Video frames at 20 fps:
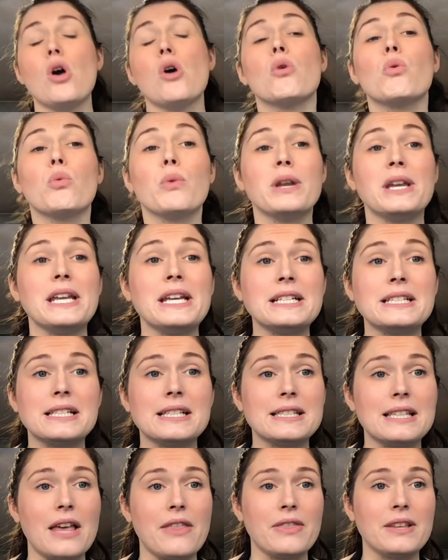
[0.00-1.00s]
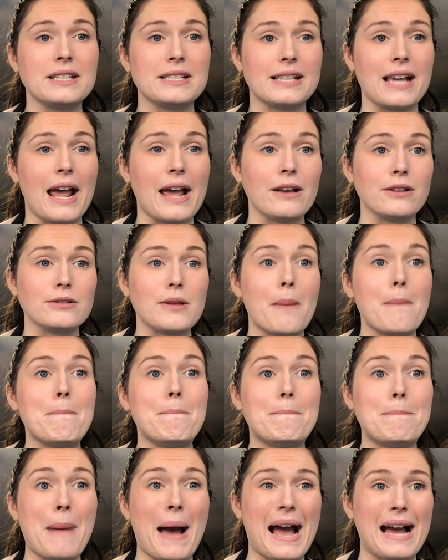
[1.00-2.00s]
We need to set the scales
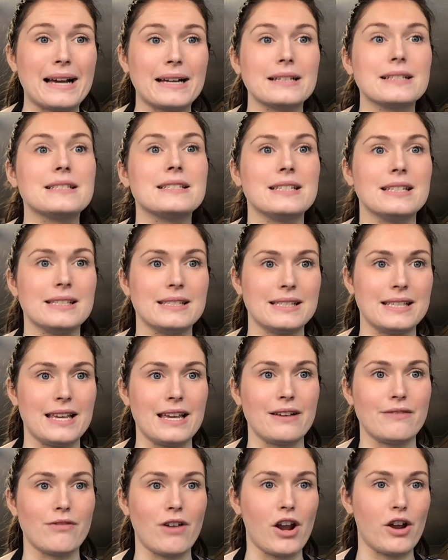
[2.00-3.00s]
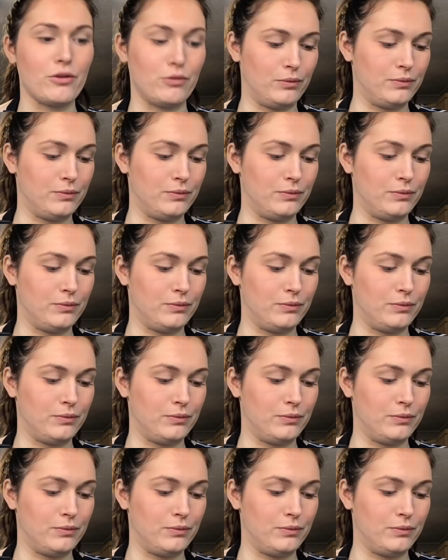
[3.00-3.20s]
back to 0.